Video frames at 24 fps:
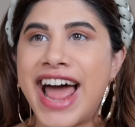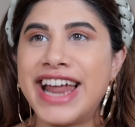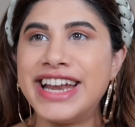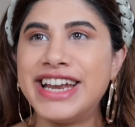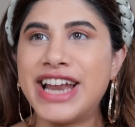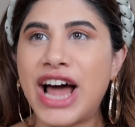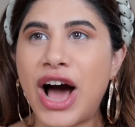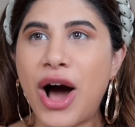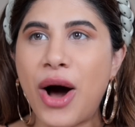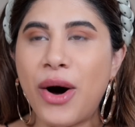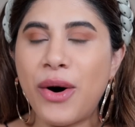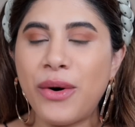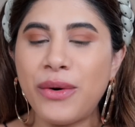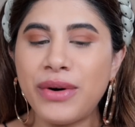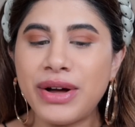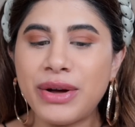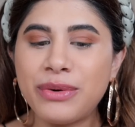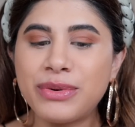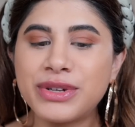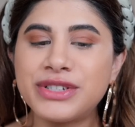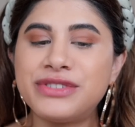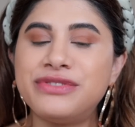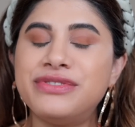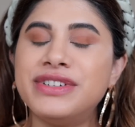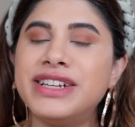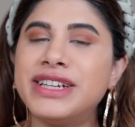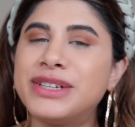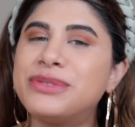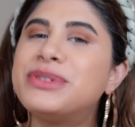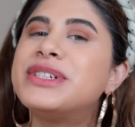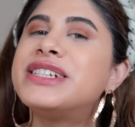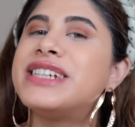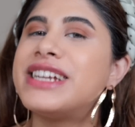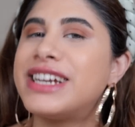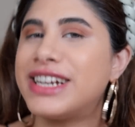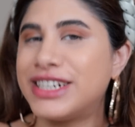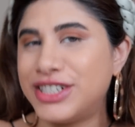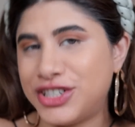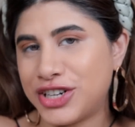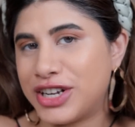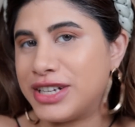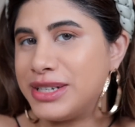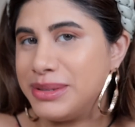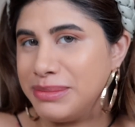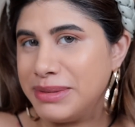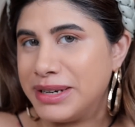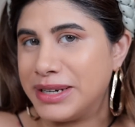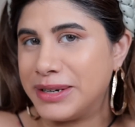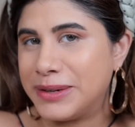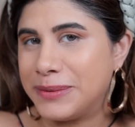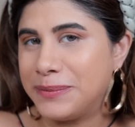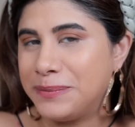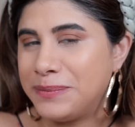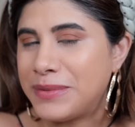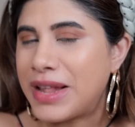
And now it was an adjustment.